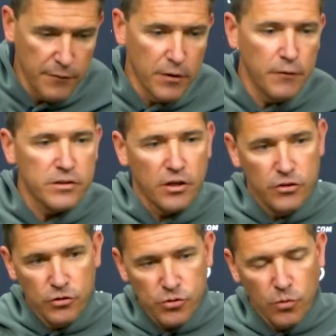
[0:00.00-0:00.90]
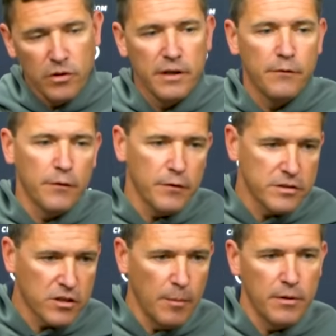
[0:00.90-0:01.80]
even if it's unusual, even if
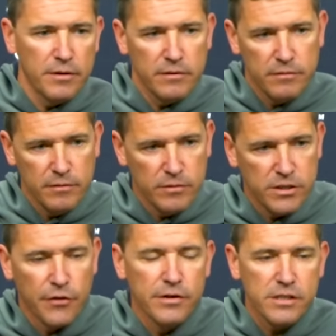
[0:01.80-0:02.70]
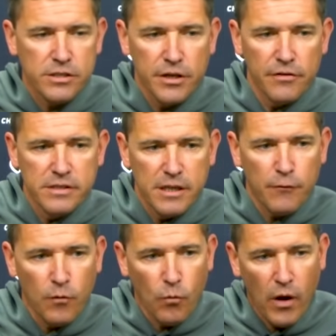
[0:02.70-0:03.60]
it's coming series to series
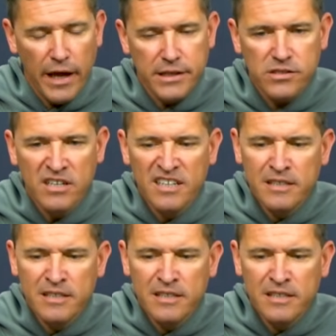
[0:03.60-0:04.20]
different ways,